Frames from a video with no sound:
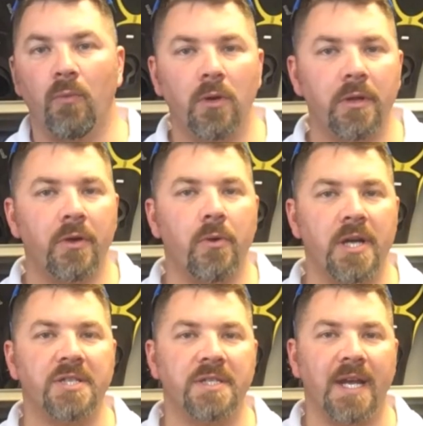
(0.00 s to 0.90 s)
One of the
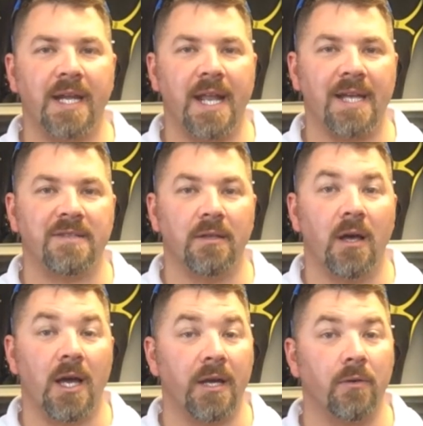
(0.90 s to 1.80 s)
questions I get asked a
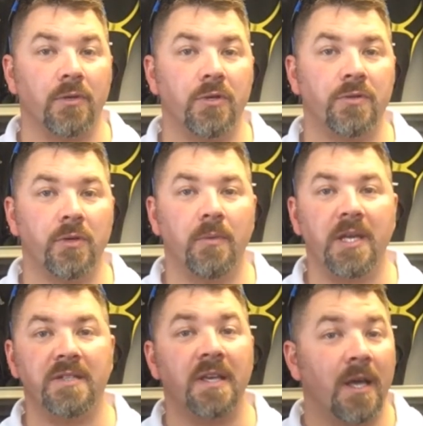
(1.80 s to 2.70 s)
lot here on YouTube
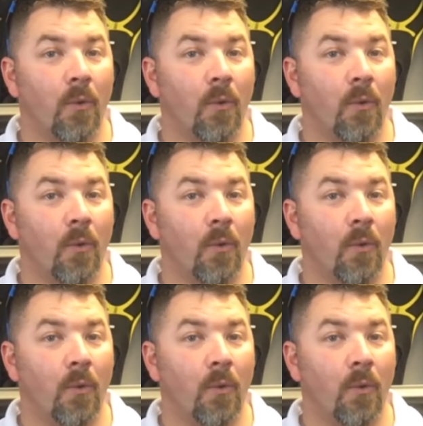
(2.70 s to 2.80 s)
is,